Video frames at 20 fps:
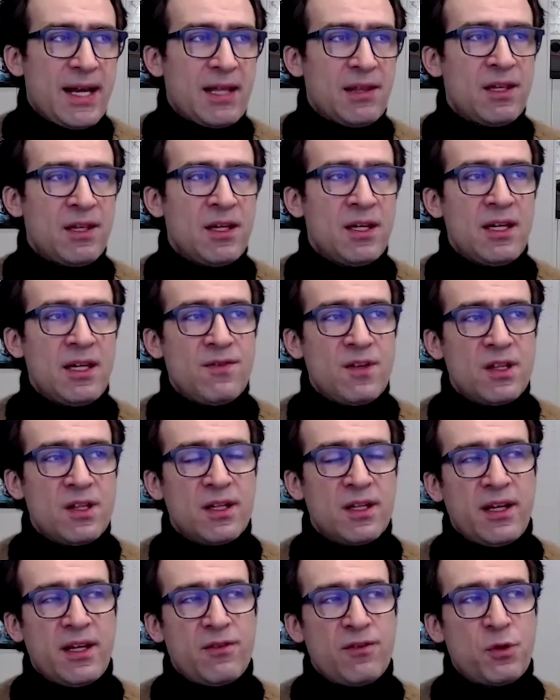I think even
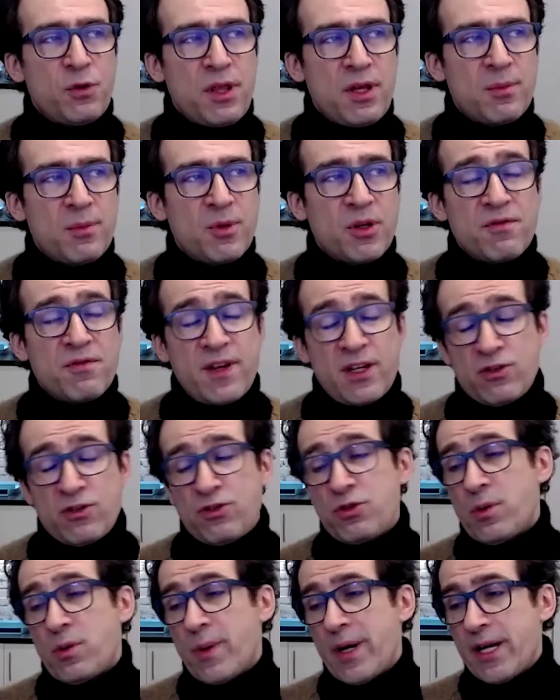like if we think about
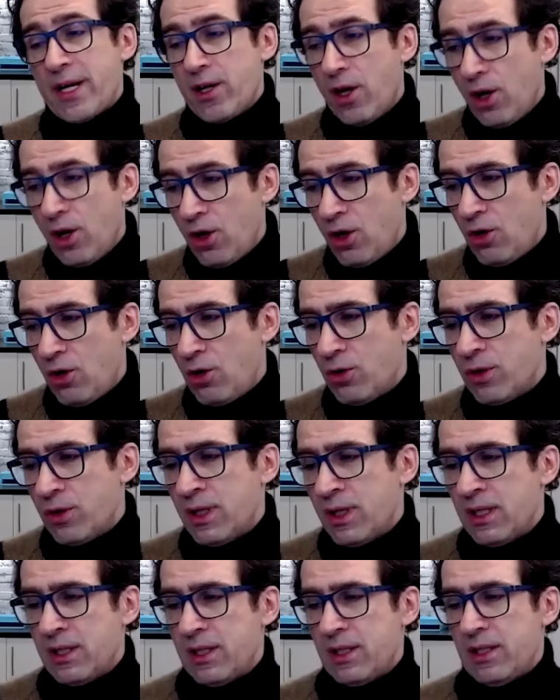investors already own,